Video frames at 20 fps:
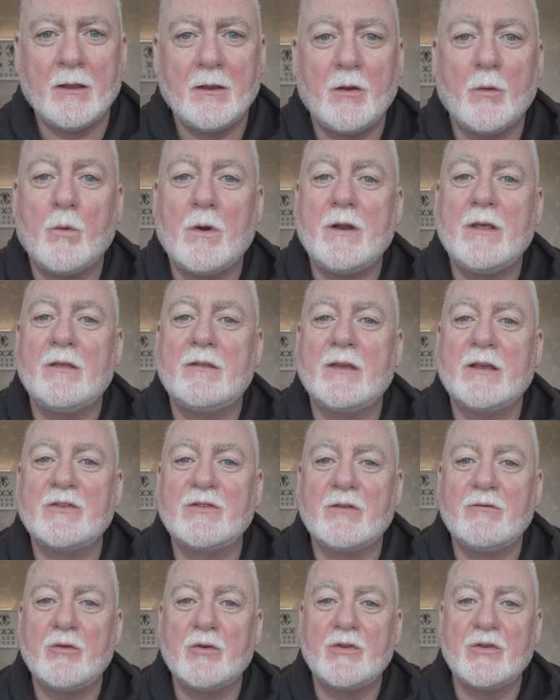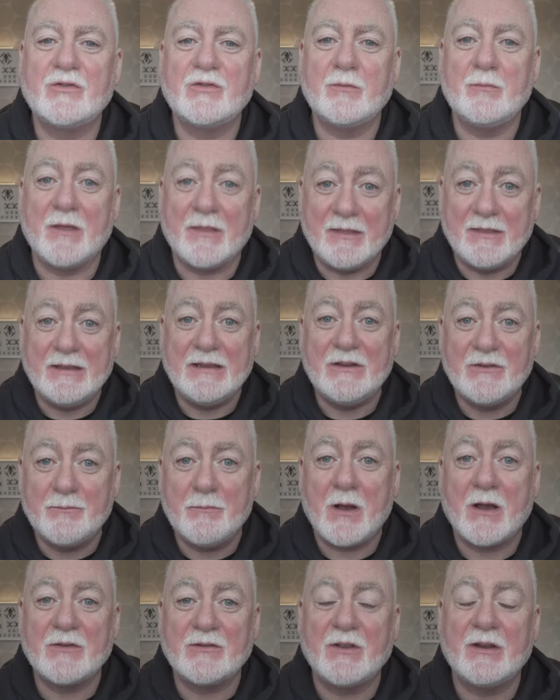Now, one of the things I've noticed about these
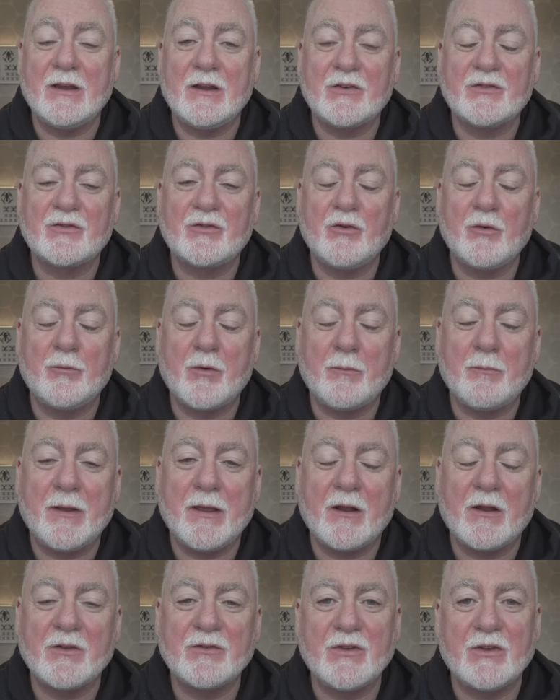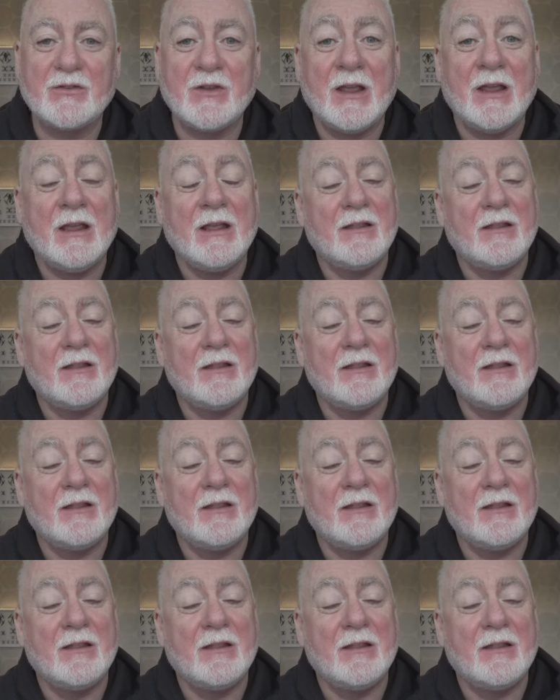Master Airscrew propellers is